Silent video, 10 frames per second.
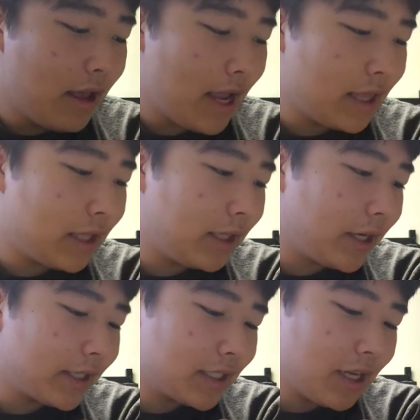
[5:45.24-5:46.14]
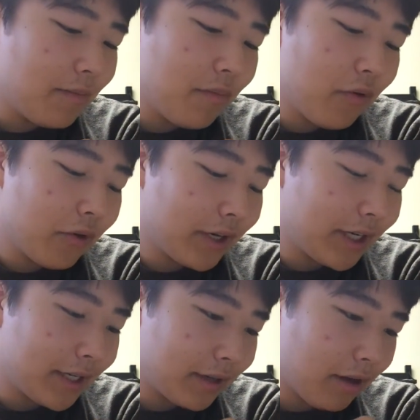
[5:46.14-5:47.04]
And the lyrics to
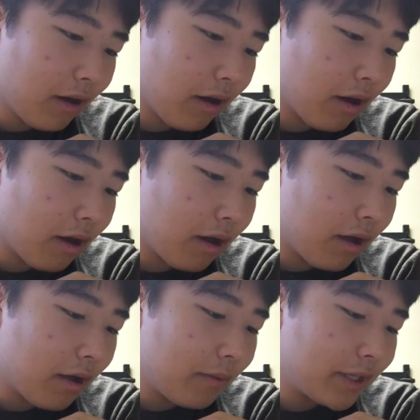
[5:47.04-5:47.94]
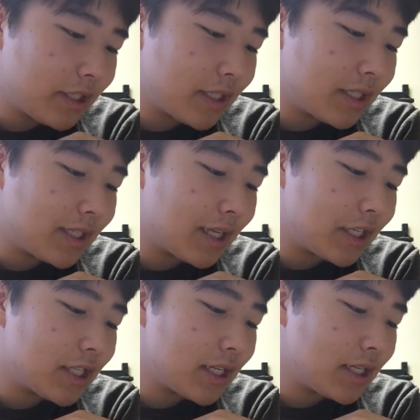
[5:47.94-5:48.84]
Morning Call, which is
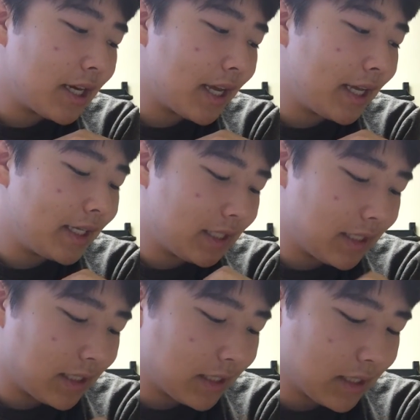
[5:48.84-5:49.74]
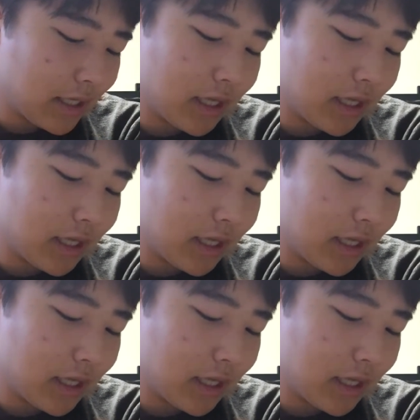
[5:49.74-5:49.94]
such a nice,